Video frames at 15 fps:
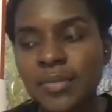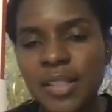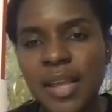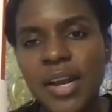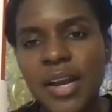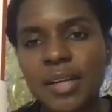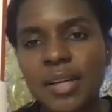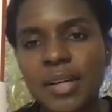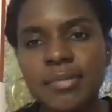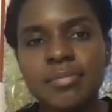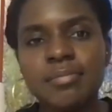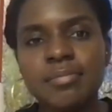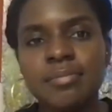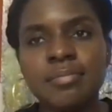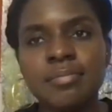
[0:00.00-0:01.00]
lived
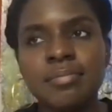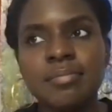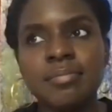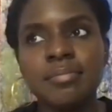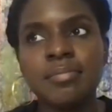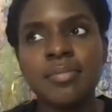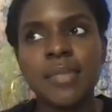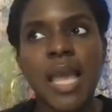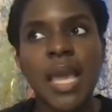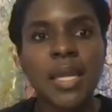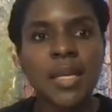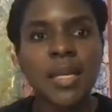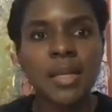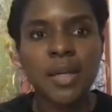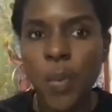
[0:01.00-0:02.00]
there
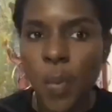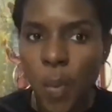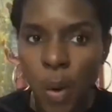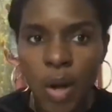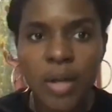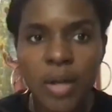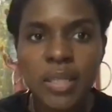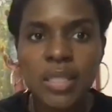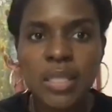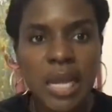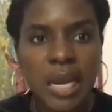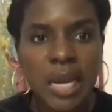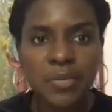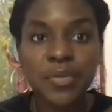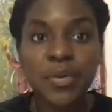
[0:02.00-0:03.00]
and
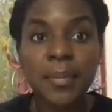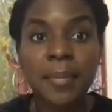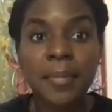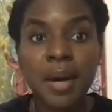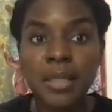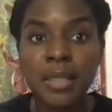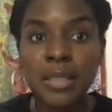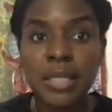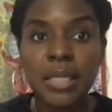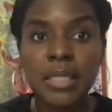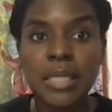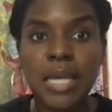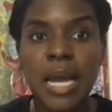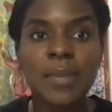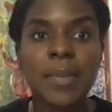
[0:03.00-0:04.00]
worked there for
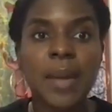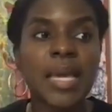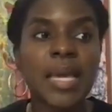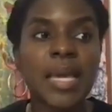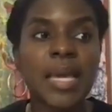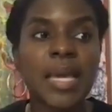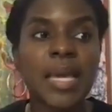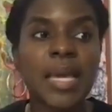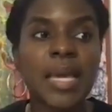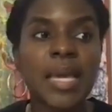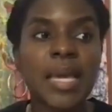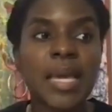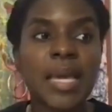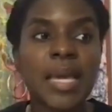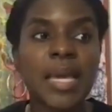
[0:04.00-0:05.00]
months at a time. I
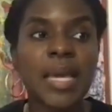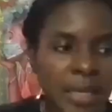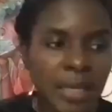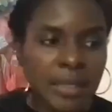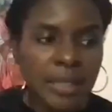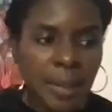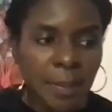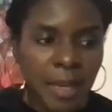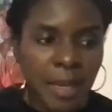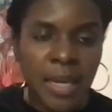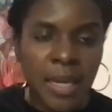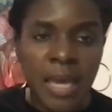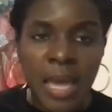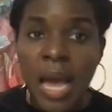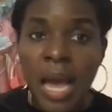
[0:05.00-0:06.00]
came back in the
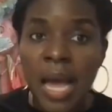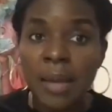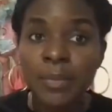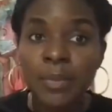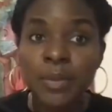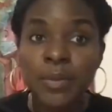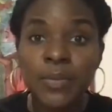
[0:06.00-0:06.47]
pandemic.